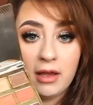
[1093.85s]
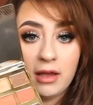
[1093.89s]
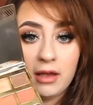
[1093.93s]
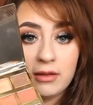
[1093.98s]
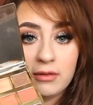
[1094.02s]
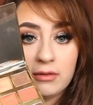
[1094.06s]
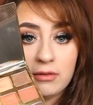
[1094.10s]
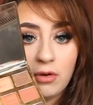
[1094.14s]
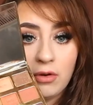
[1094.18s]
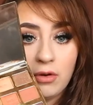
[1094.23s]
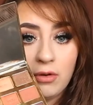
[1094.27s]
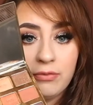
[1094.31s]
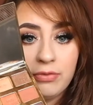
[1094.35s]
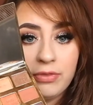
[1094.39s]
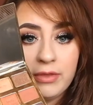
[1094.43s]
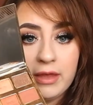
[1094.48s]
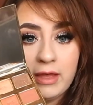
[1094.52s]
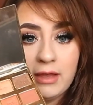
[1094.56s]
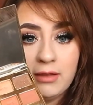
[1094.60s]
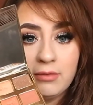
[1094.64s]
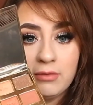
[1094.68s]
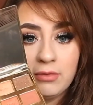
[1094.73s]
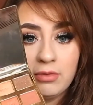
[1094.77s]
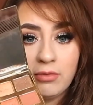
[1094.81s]
are sort of
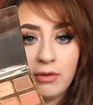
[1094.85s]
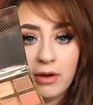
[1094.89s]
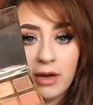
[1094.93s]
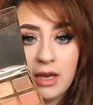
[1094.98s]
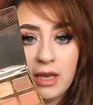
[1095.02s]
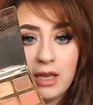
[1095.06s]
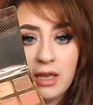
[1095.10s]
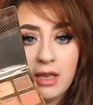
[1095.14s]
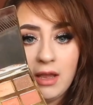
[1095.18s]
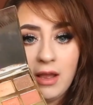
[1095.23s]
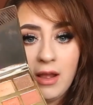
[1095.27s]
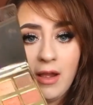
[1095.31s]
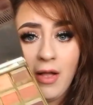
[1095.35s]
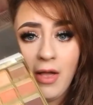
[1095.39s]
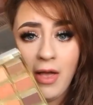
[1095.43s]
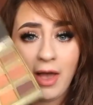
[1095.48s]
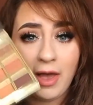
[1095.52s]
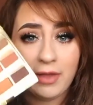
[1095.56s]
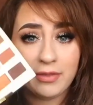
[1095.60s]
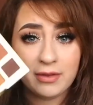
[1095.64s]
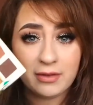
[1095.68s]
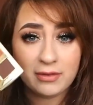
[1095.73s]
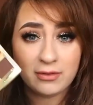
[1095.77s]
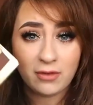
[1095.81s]
these 3,
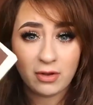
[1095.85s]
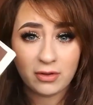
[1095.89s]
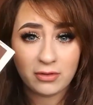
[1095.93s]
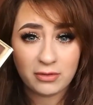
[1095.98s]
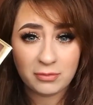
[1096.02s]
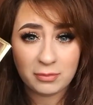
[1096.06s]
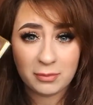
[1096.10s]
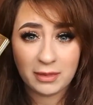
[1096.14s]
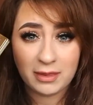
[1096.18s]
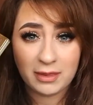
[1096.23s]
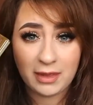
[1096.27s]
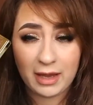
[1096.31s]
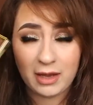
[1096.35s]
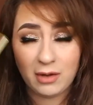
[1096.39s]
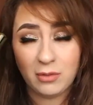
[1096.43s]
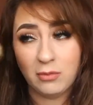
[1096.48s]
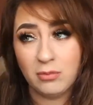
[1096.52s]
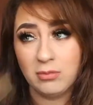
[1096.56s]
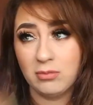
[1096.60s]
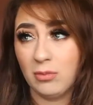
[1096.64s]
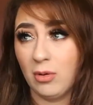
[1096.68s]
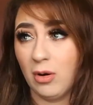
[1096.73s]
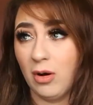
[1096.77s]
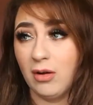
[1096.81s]
and this cost me like,
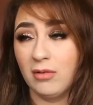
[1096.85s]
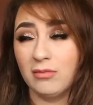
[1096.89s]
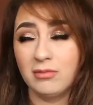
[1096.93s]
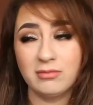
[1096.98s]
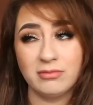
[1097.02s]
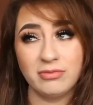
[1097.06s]
what,